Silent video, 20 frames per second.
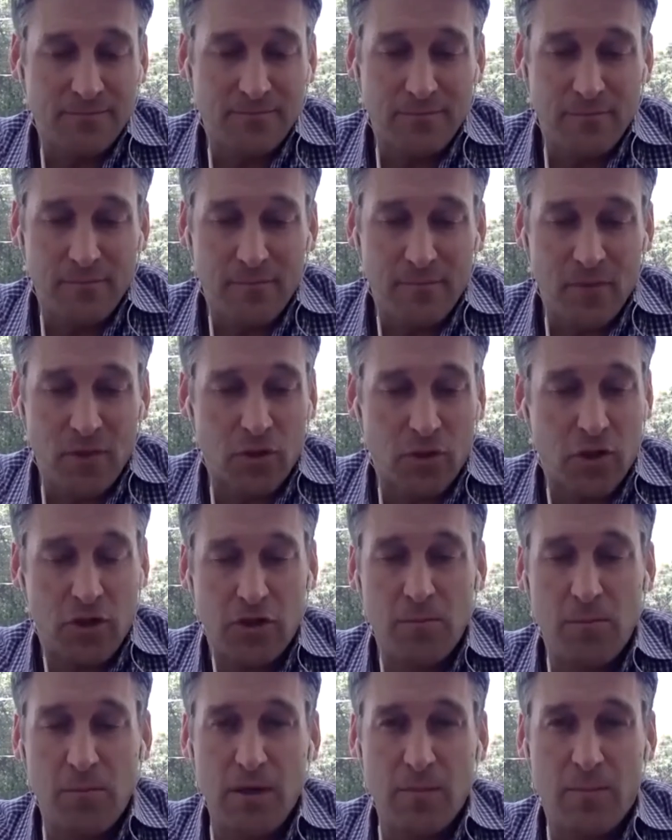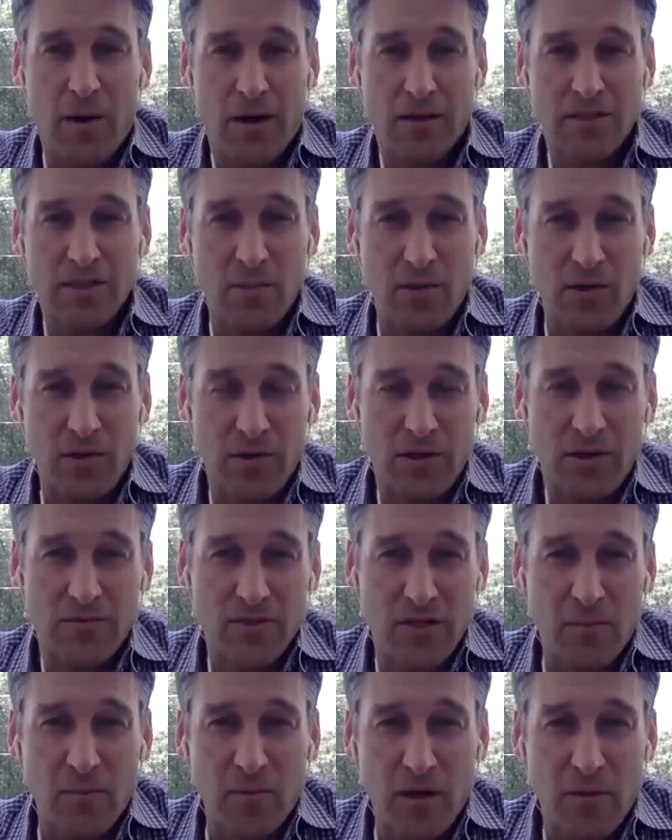there could be a possibility of
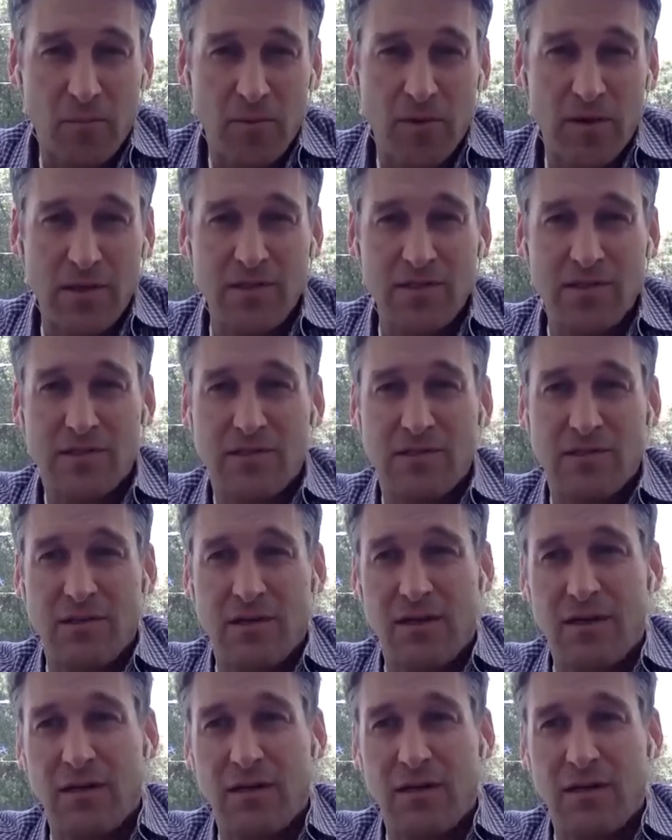some companies